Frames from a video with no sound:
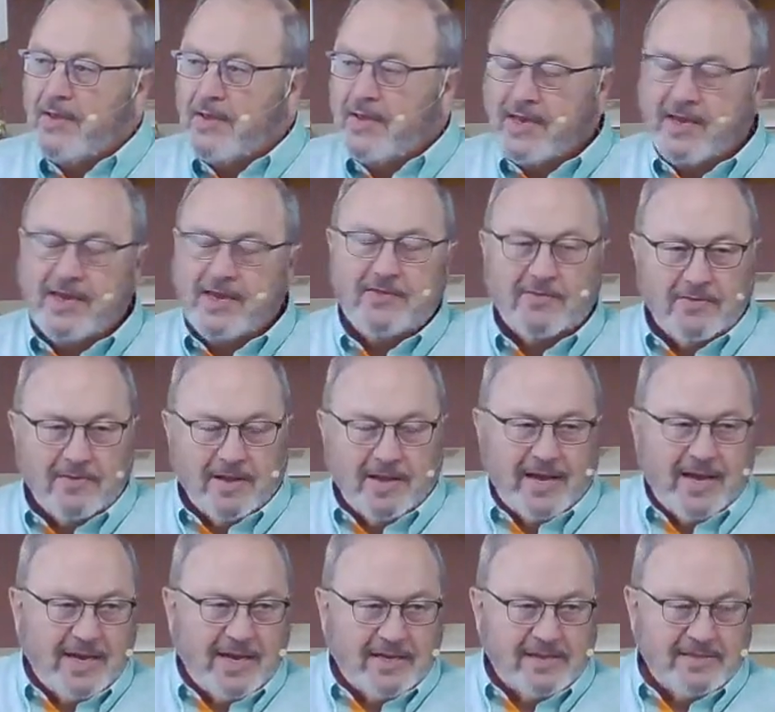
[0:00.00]
either the
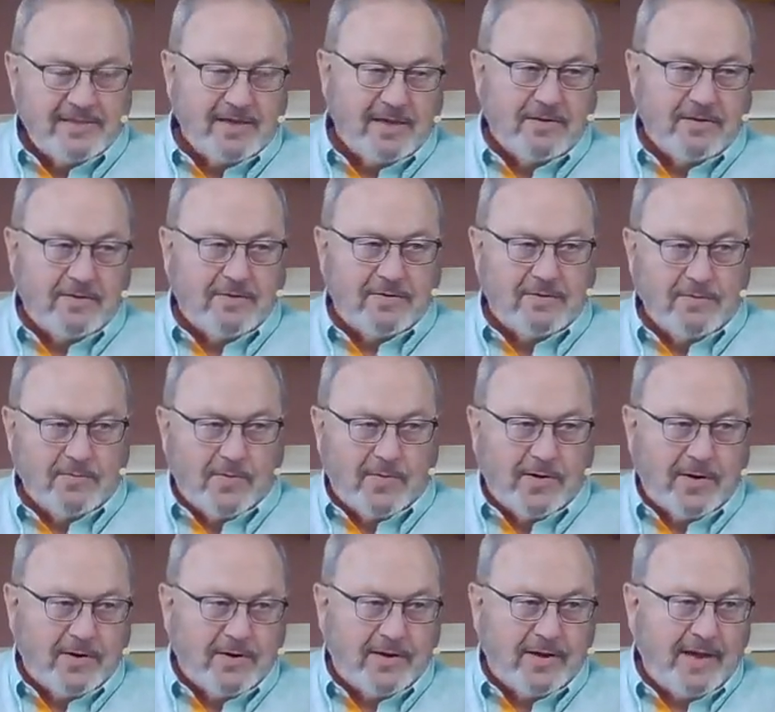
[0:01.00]
land sunk or the
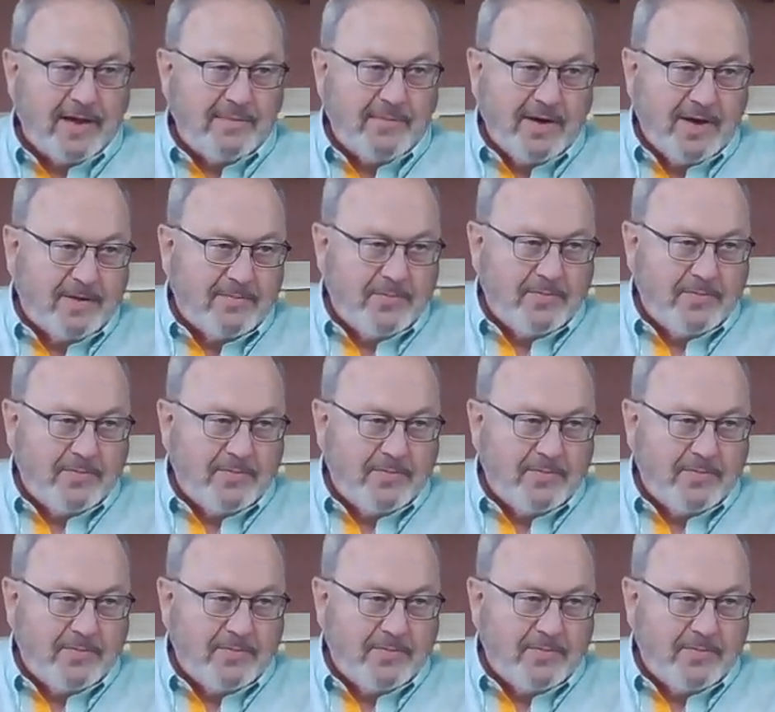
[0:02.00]
water came up.